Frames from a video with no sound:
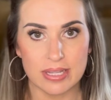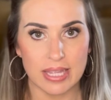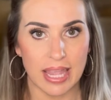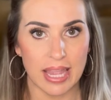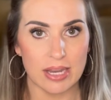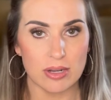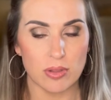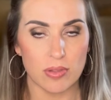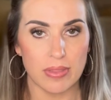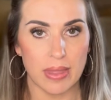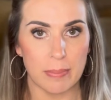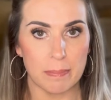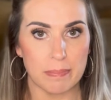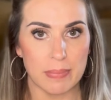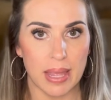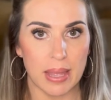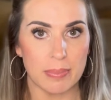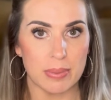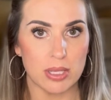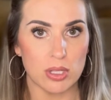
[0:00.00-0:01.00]
candle that
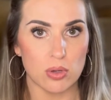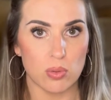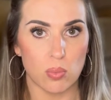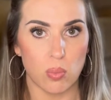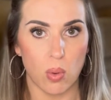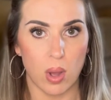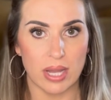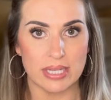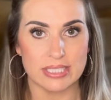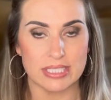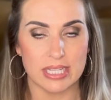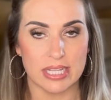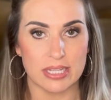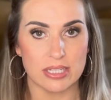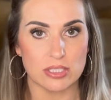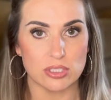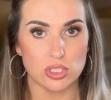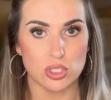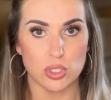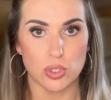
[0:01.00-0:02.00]
maybe you're
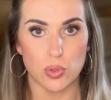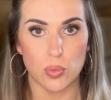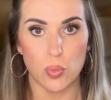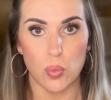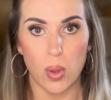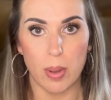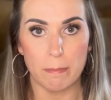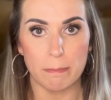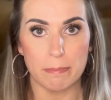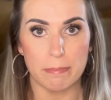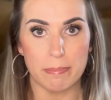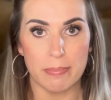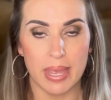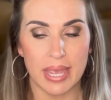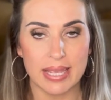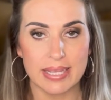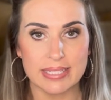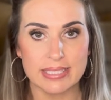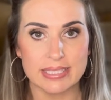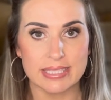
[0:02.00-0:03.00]
wanting to
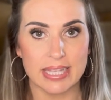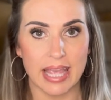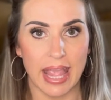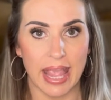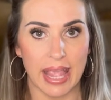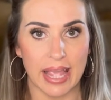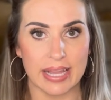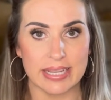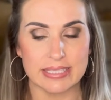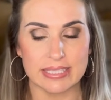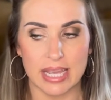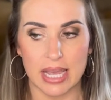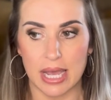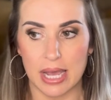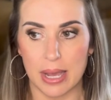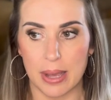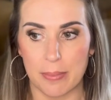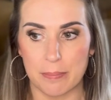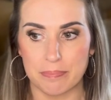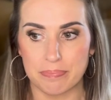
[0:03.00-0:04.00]
mix and
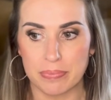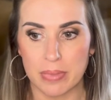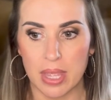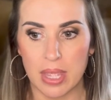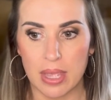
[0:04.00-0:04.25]
um,